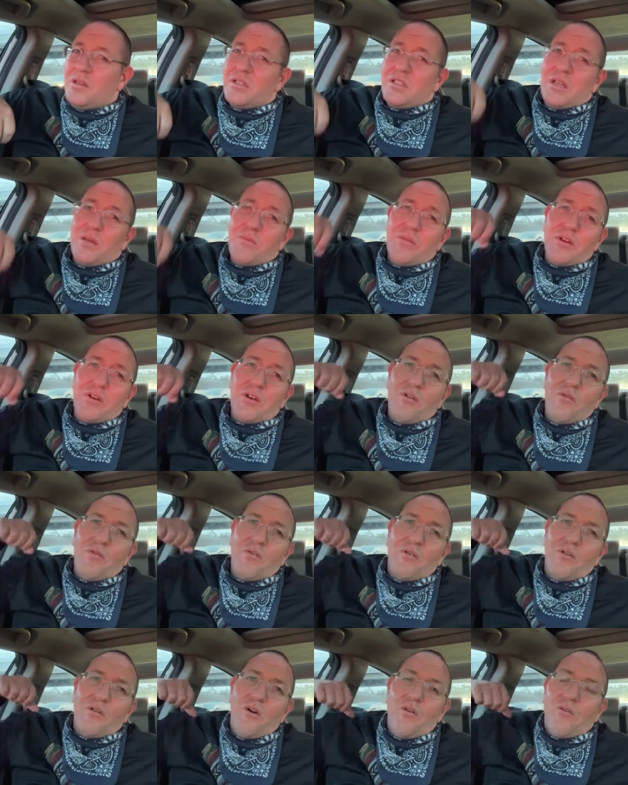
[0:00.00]
Same thing
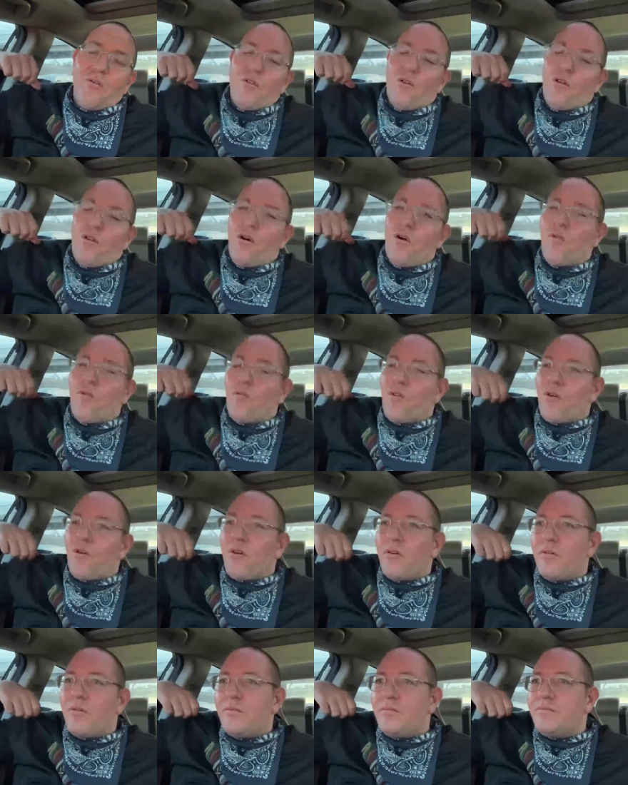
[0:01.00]
over and over and
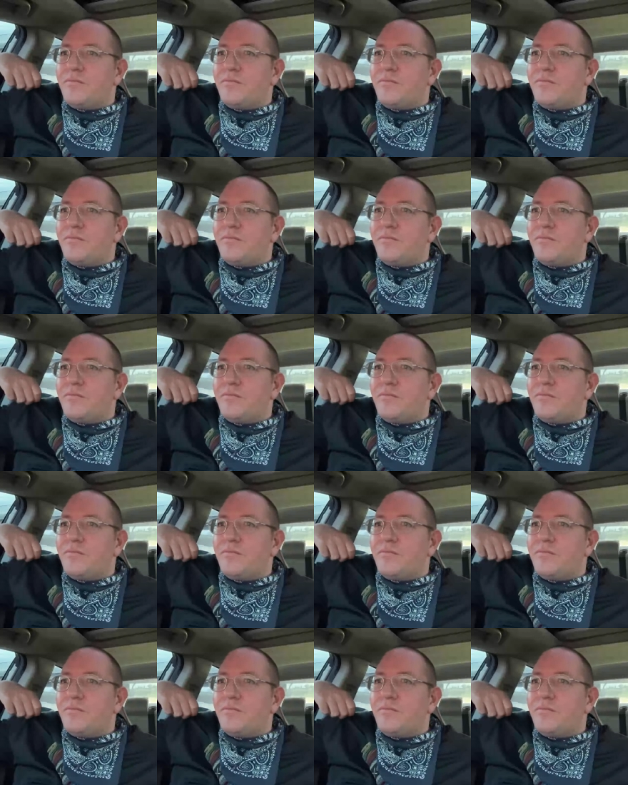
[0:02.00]
over.